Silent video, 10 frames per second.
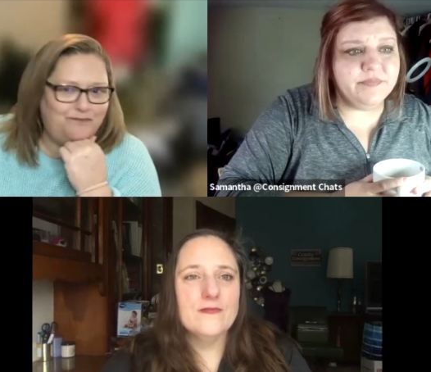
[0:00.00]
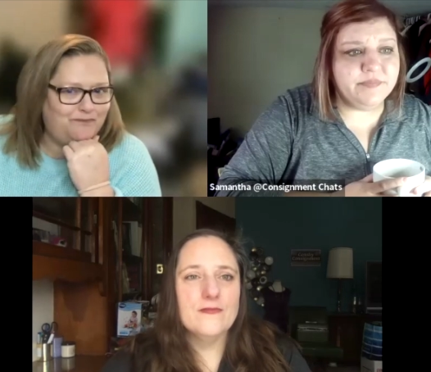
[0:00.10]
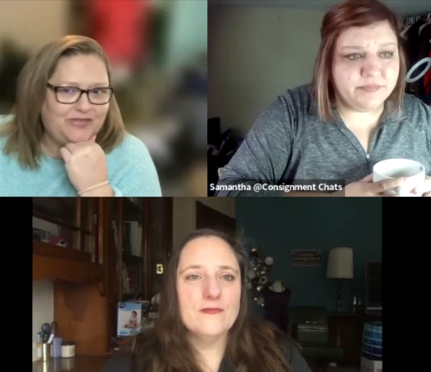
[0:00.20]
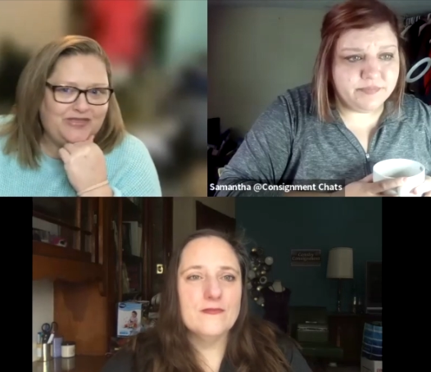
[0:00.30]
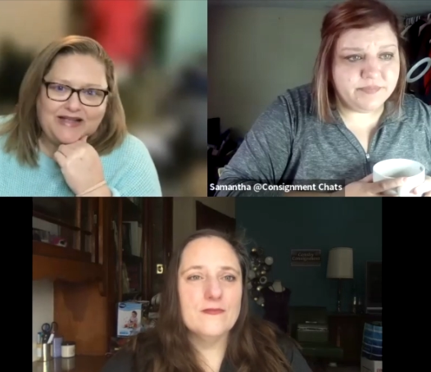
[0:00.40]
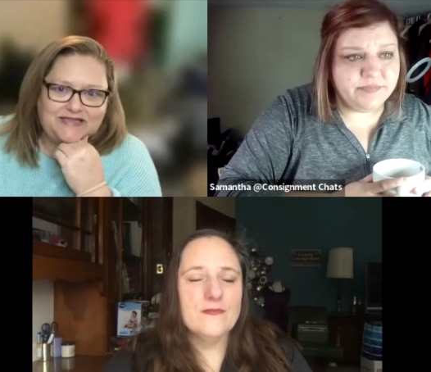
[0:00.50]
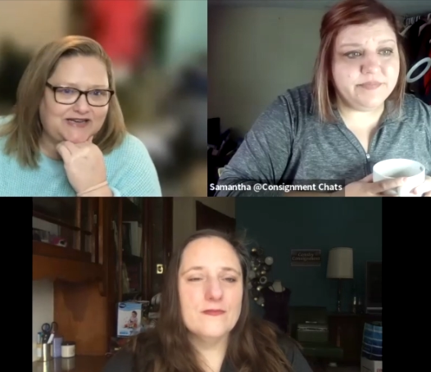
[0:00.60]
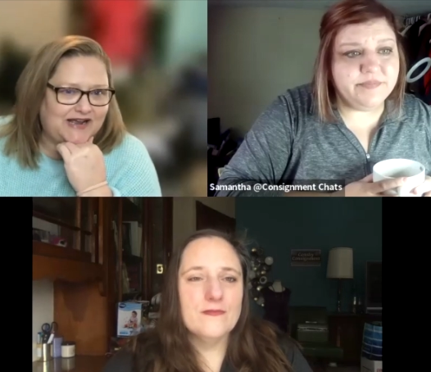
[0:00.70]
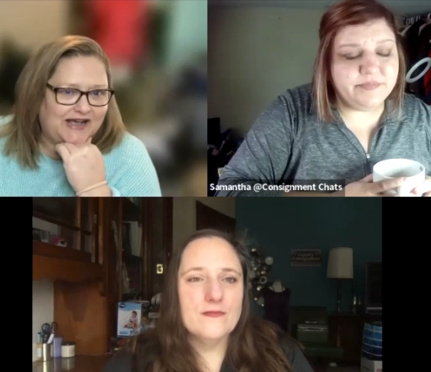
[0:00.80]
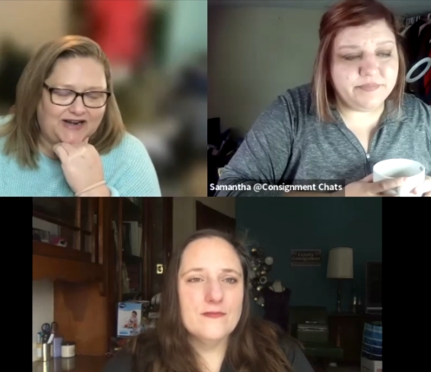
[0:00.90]
Speaker 1: but that's
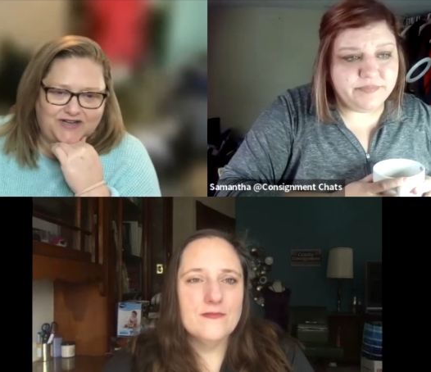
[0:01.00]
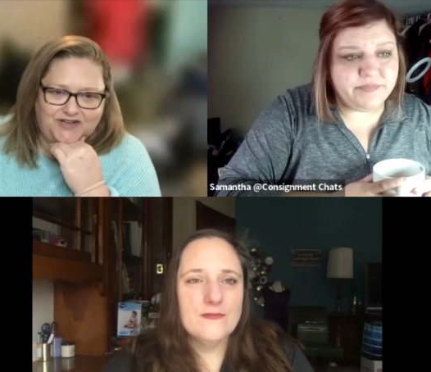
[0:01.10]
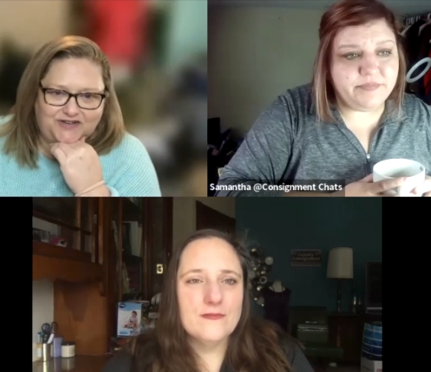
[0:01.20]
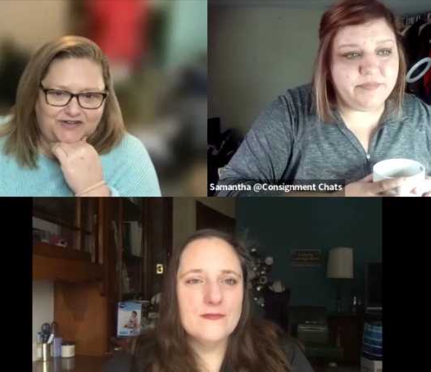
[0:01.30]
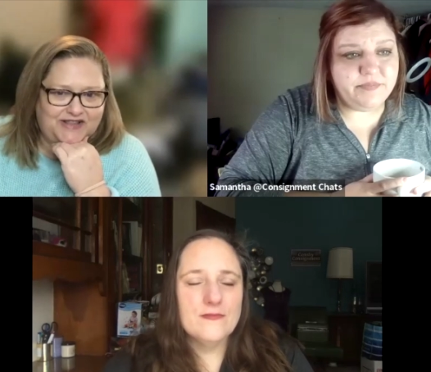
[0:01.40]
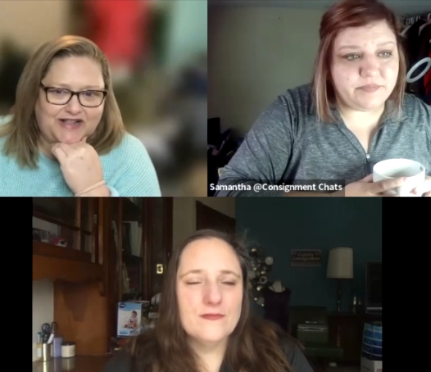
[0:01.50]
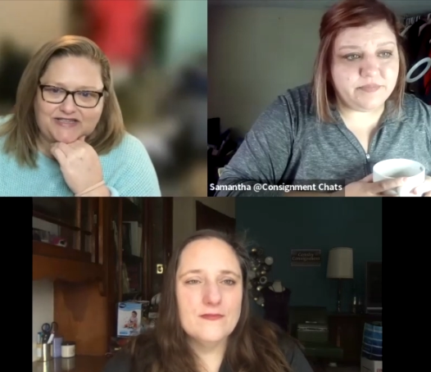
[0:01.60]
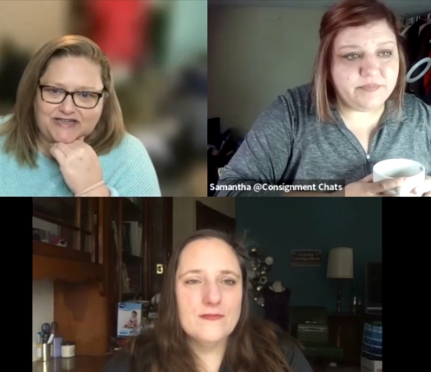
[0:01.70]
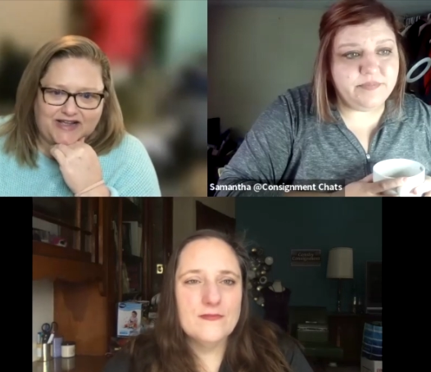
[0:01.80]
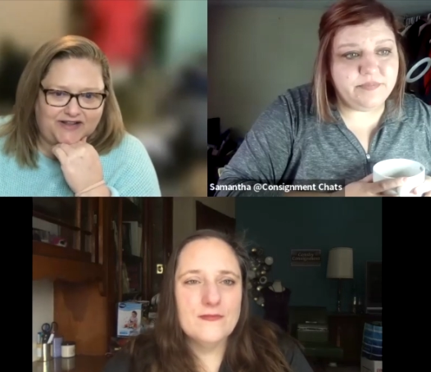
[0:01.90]
not
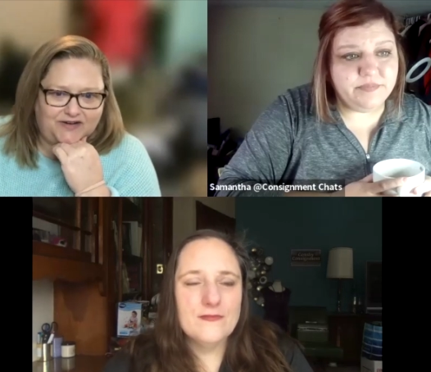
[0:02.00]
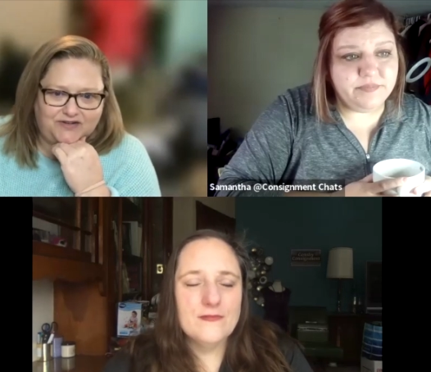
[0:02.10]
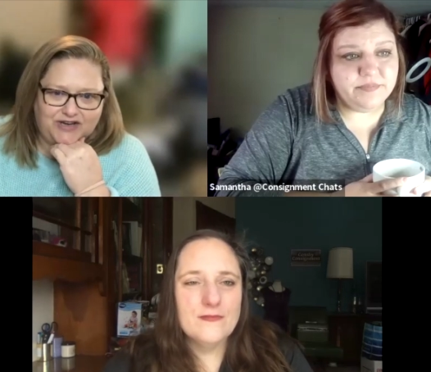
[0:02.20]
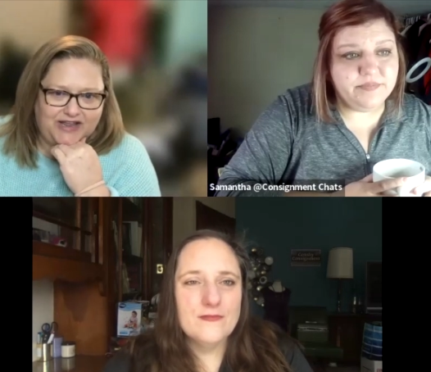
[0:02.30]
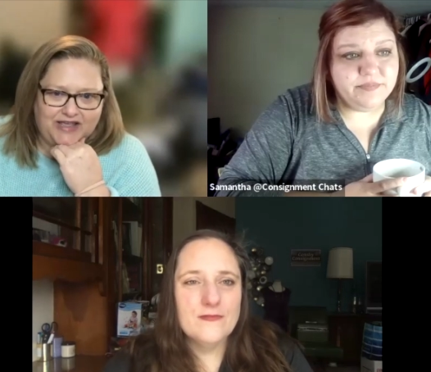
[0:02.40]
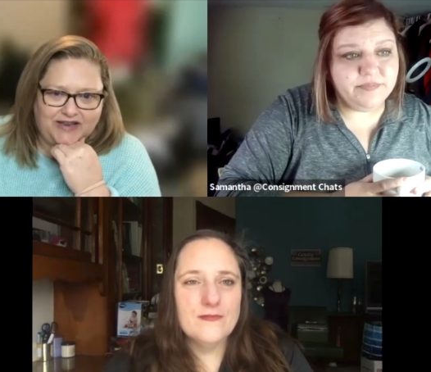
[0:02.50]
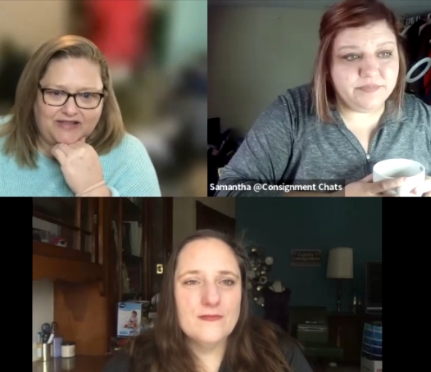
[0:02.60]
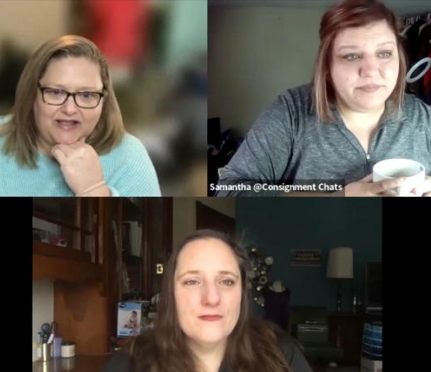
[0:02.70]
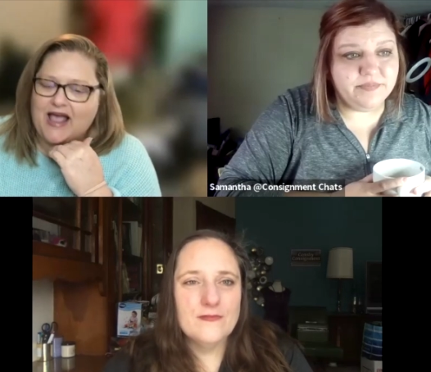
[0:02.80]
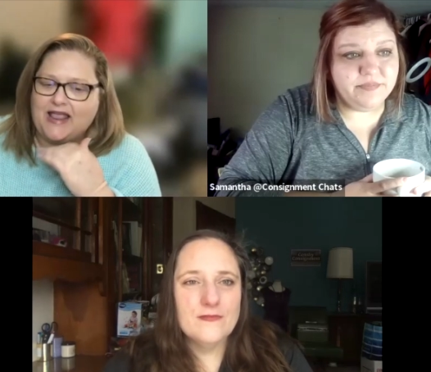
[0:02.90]
that's not it.
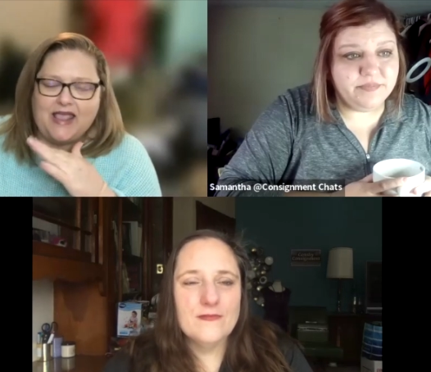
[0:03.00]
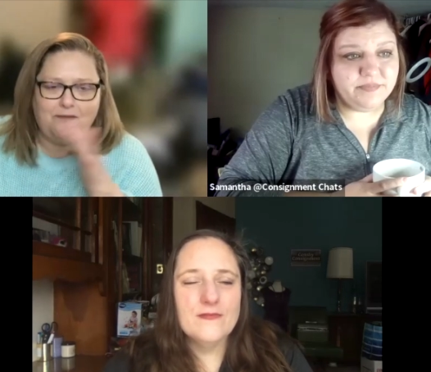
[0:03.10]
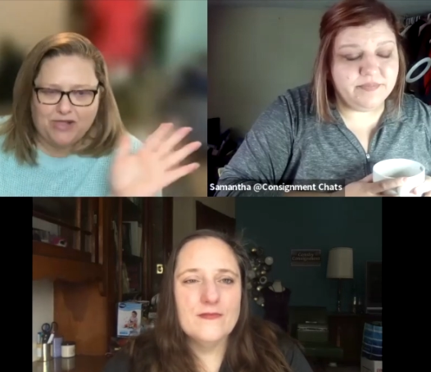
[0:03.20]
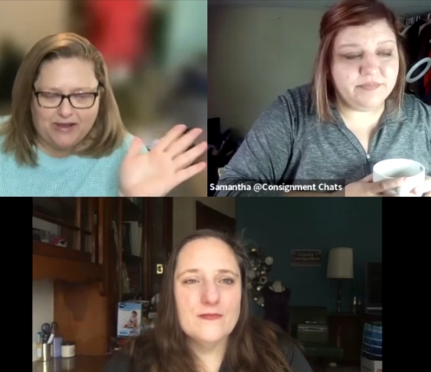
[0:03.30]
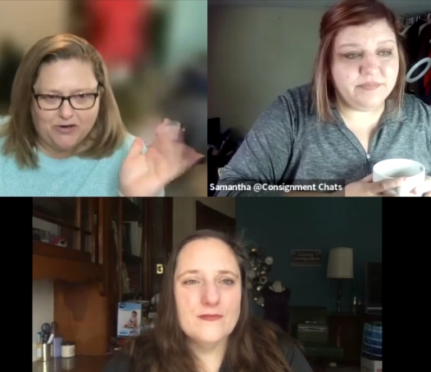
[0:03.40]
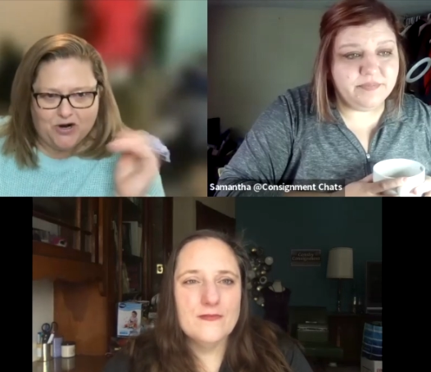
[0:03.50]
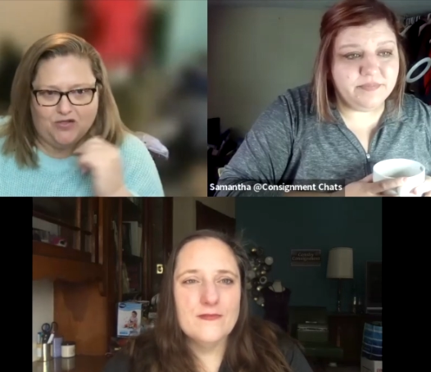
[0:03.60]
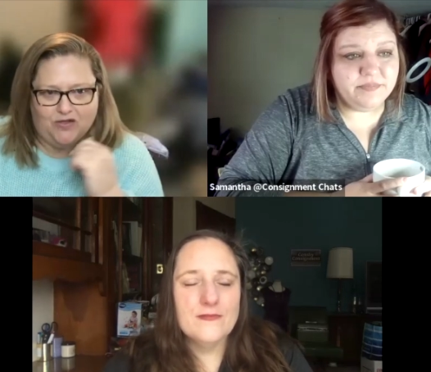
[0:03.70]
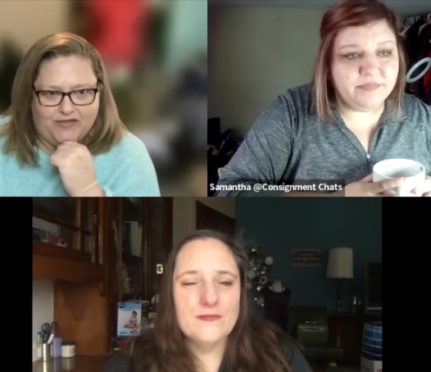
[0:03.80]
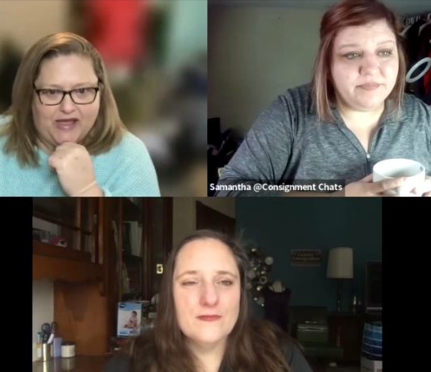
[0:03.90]
That I can't blame it all
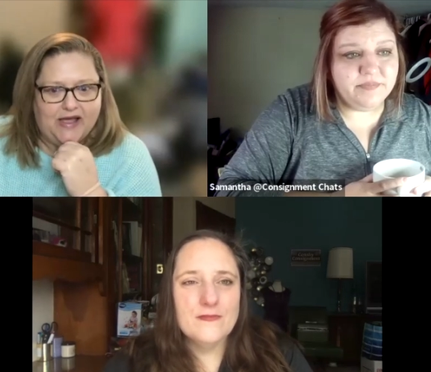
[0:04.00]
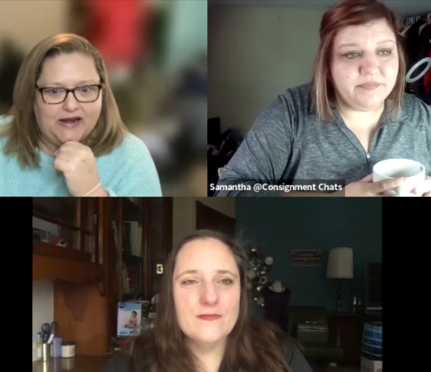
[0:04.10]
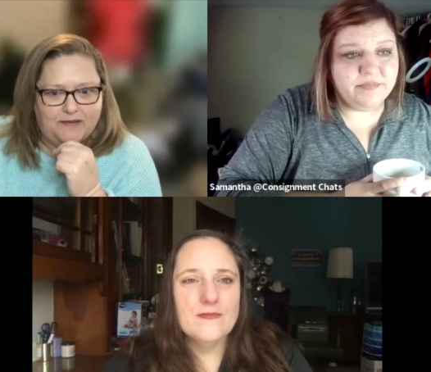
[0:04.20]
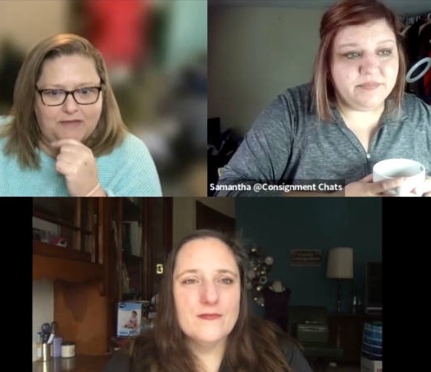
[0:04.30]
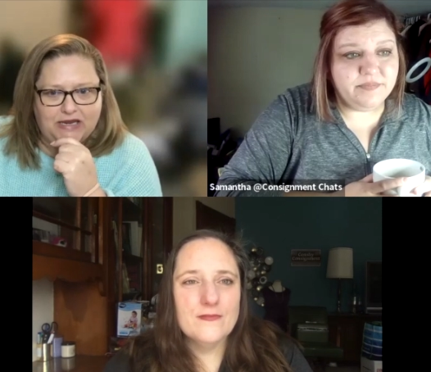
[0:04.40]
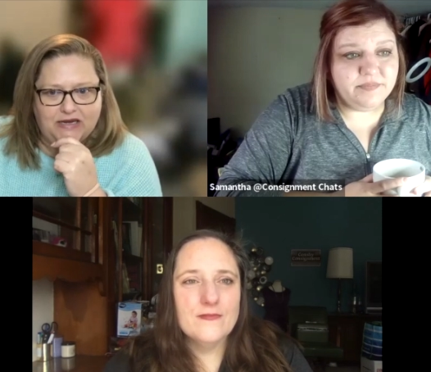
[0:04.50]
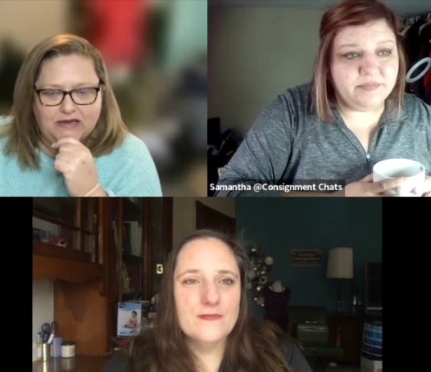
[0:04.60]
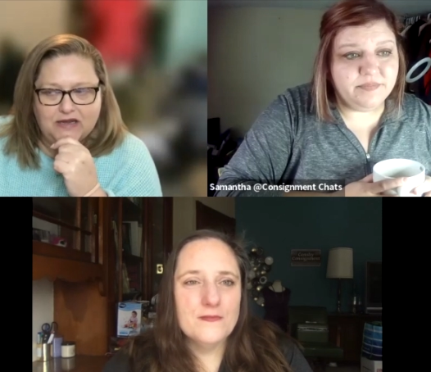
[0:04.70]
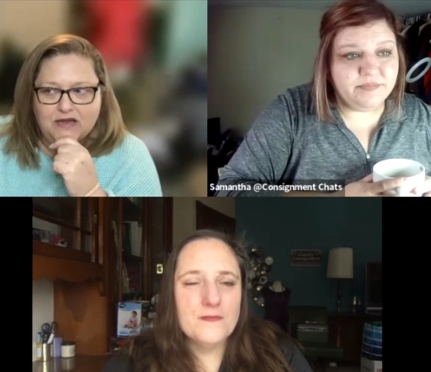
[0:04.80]
on that. I mean,